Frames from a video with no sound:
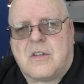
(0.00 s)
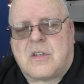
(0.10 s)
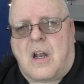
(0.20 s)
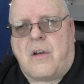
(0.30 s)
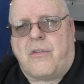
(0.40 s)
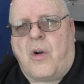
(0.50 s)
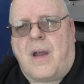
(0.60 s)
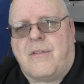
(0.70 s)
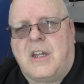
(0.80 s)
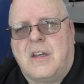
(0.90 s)
the center of
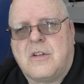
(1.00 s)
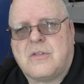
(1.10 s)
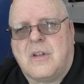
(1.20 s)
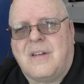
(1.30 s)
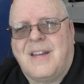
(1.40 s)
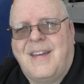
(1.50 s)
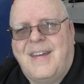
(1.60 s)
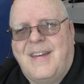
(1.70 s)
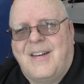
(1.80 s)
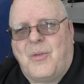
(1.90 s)
gravity is. And
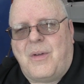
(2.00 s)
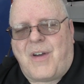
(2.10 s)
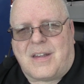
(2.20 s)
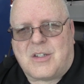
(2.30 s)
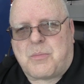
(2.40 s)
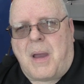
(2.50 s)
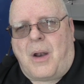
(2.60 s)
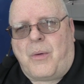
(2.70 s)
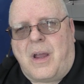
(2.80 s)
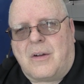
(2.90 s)
we've had this
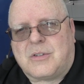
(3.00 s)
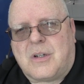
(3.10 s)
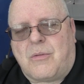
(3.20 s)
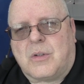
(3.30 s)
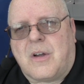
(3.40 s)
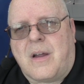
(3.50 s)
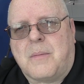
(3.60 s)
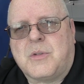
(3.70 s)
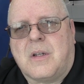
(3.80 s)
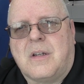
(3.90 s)
battery out several
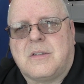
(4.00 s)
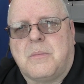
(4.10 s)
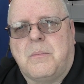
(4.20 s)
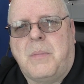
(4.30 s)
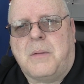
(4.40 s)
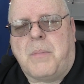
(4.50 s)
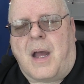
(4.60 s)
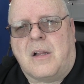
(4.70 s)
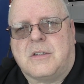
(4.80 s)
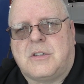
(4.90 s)
times and it's been
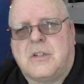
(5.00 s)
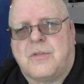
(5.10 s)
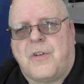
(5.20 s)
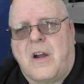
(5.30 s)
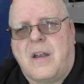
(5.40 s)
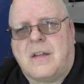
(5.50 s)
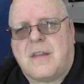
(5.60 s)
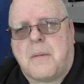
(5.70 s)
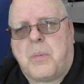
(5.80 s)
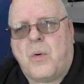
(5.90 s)
balanced just fine at
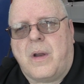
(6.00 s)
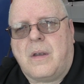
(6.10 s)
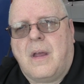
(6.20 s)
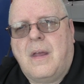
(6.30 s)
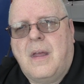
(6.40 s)
that point.